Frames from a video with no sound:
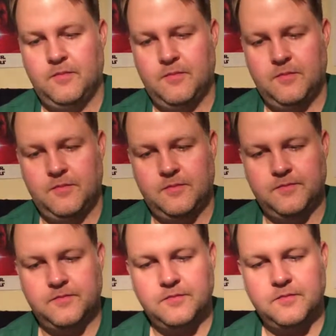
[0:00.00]

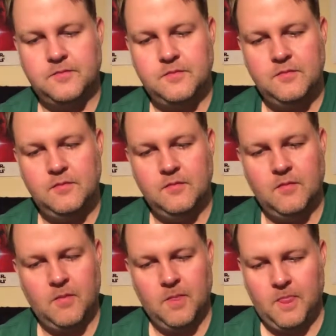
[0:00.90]

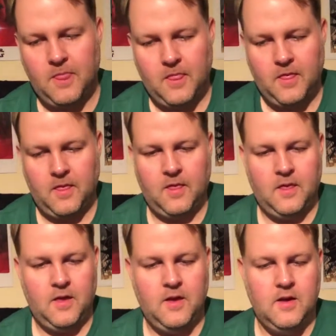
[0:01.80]

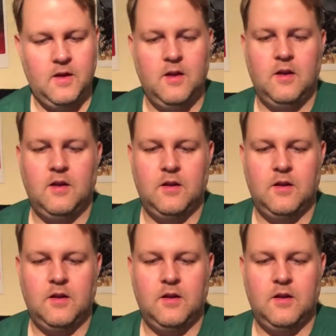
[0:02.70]
[no speech]